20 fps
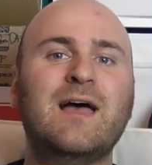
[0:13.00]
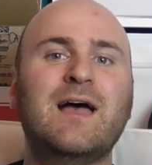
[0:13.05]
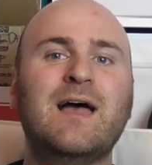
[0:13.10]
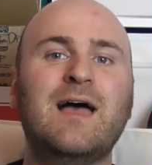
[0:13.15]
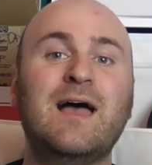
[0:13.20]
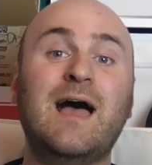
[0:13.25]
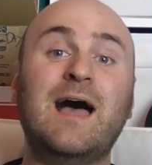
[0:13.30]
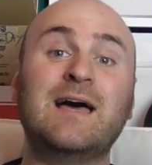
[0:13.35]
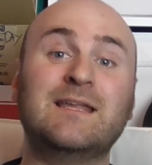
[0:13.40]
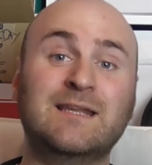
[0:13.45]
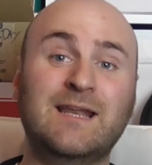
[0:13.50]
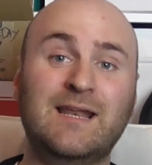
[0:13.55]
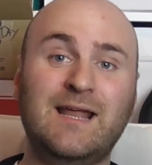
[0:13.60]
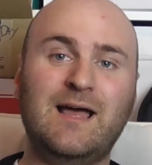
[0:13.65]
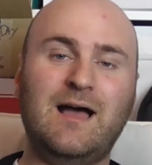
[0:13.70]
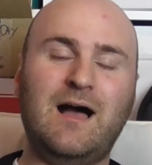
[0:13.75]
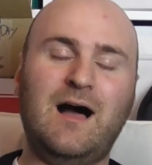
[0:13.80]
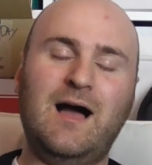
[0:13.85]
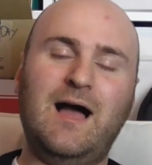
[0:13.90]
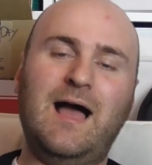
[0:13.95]
at
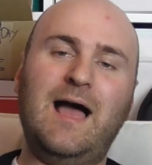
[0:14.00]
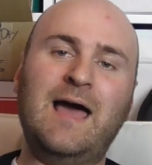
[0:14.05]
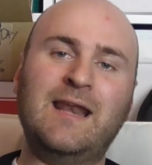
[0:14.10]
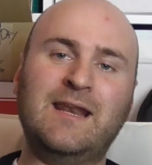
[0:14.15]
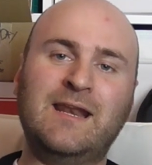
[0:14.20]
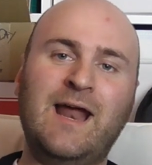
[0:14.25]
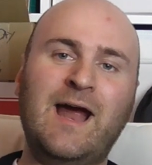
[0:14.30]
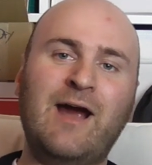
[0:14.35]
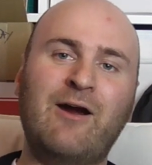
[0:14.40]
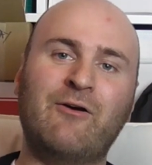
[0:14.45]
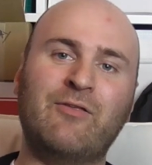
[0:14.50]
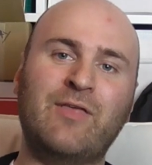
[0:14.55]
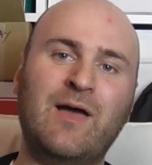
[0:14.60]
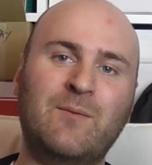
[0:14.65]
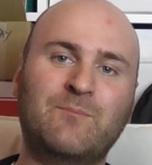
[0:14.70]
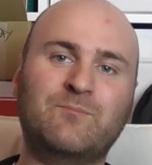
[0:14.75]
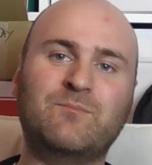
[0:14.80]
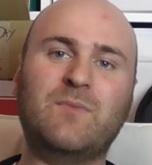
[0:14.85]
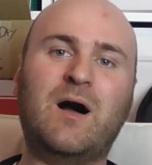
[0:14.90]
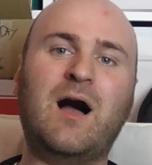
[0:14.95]
an hour
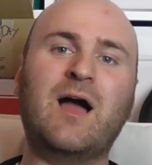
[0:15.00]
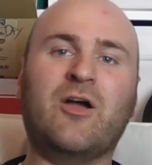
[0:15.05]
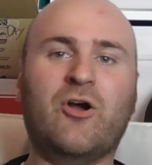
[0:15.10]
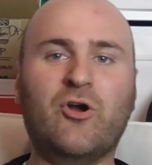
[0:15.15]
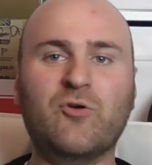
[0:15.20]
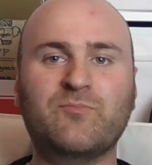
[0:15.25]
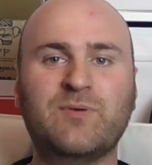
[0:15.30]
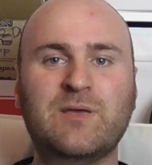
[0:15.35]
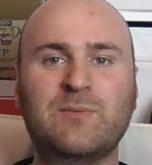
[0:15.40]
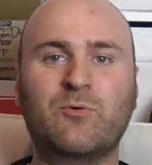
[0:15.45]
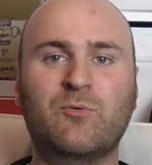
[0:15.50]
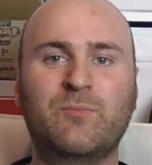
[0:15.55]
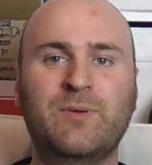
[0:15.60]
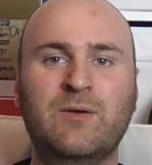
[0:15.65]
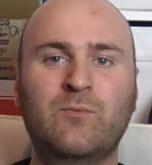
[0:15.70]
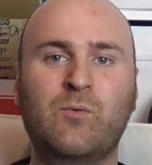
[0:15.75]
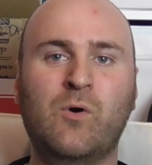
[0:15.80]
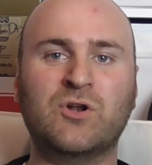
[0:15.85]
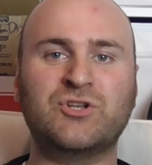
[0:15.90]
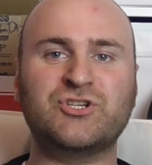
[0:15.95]
that I hope people will be
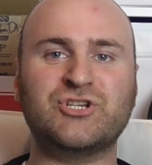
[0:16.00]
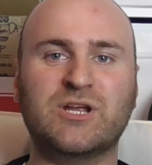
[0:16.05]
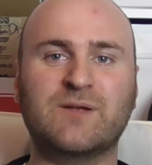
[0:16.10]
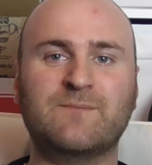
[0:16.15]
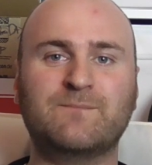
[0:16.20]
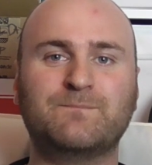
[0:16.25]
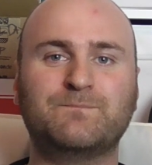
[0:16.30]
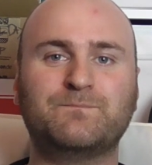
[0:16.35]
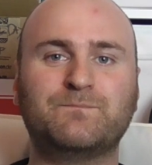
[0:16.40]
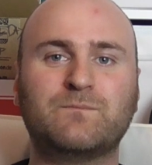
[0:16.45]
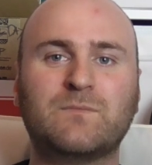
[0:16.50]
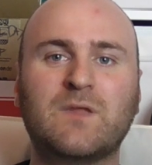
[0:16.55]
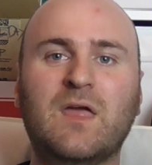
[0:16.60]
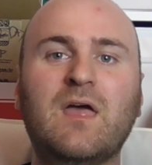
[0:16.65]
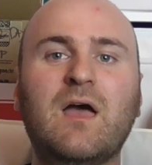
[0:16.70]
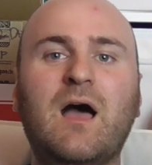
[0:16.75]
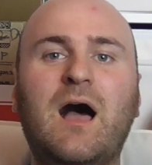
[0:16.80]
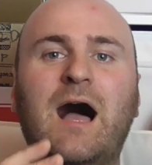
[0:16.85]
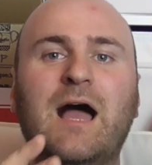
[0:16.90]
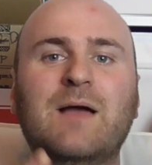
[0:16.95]
watching.
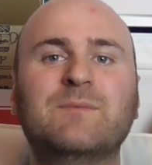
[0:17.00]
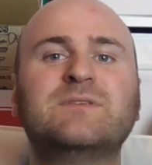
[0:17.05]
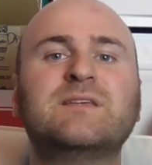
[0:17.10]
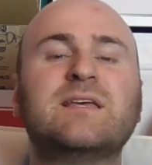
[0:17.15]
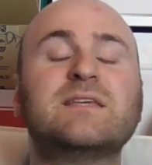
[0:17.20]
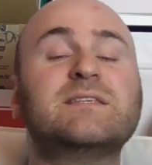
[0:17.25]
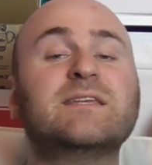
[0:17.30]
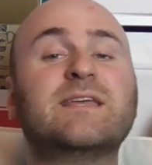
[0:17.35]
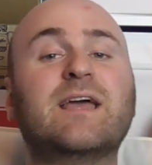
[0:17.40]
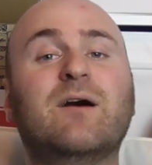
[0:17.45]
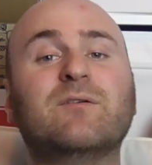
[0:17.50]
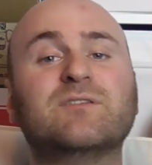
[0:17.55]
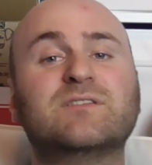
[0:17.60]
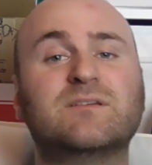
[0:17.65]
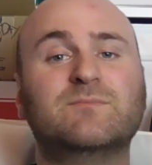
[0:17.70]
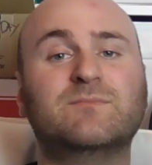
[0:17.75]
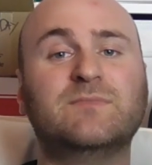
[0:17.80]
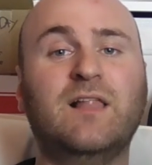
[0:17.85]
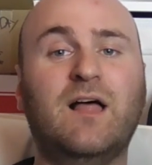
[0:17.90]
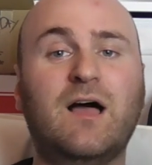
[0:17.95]
I'm testing out
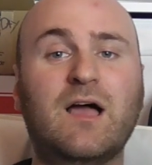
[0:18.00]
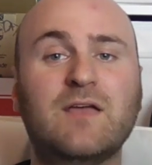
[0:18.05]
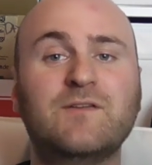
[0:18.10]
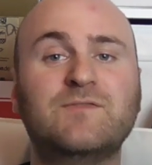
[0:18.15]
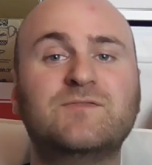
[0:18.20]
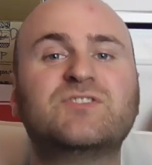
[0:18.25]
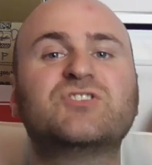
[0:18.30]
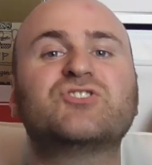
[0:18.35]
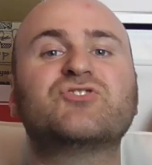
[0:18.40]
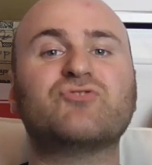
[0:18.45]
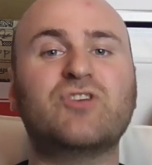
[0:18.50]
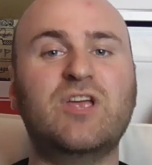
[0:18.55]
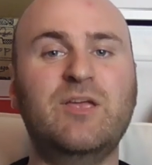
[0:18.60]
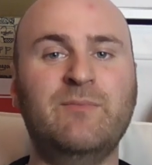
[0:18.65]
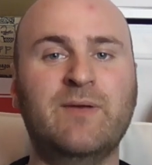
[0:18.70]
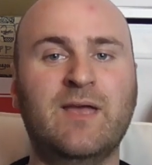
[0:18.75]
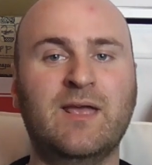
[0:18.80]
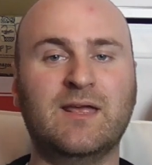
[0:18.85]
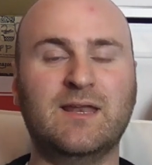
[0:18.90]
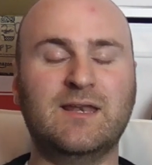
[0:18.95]
some live
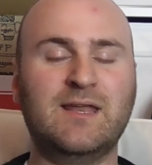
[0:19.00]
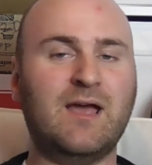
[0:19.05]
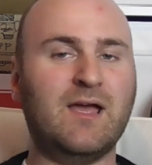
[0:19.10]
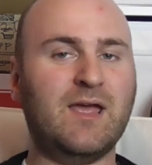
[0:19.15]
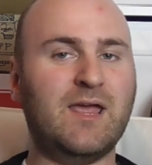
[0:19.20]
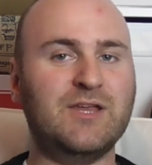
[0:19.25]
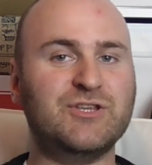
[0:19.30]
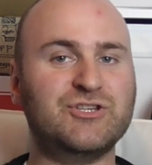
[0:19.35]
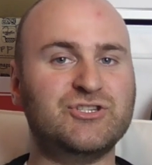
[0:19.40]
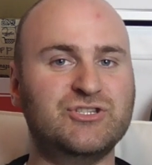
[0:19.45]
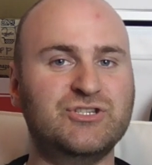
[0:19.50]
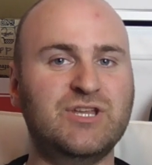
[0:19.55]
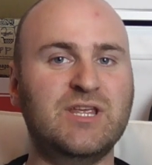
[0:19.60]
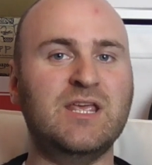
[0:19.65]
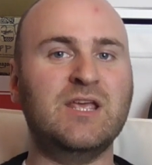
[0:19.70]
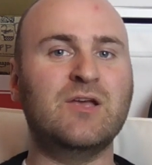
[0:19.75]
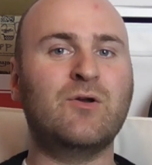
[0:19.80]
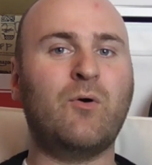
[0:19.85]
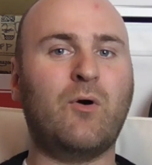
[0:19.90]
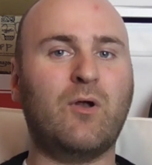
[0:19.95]
streaming in
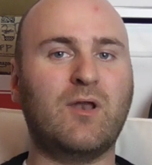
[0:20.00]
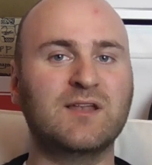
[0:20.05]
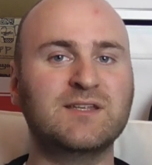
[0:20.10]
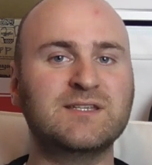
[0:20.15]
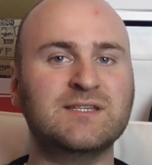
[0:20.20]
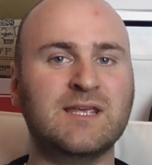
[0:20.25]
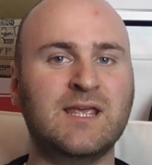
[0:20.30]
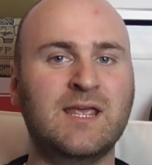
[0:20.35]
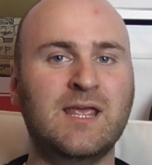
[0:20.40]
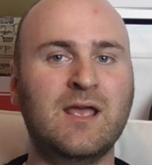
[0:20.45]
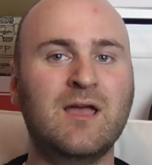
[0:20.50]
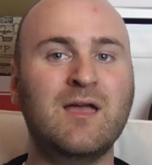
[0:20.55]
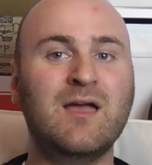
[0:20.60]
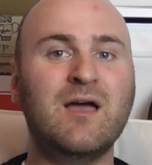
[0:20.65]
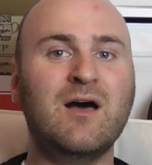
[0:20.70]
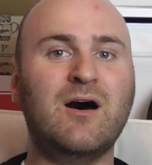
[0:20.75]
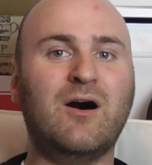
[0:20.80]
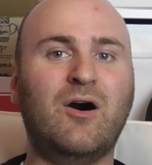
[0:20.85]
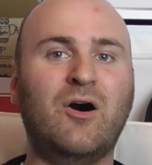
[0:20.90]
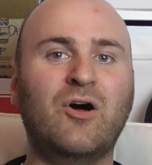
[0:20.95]
HD quality
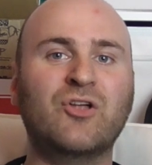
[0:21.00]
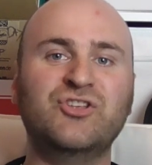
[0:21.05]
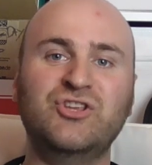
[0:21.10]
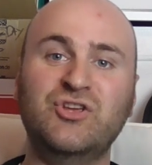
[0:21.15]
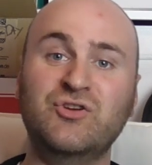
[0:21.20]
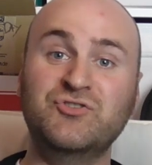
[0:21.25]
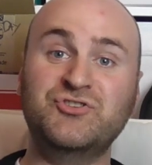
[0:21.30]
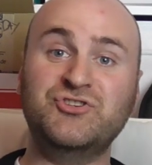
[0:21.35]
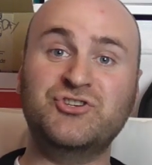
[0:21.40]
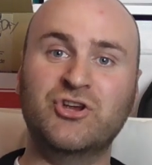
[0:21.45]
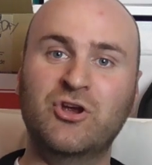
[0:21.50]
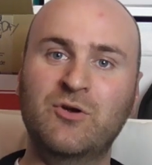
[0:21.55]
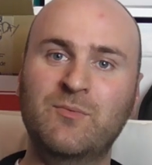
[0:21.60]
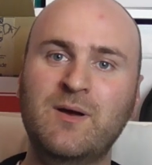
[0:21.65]
on YouTube,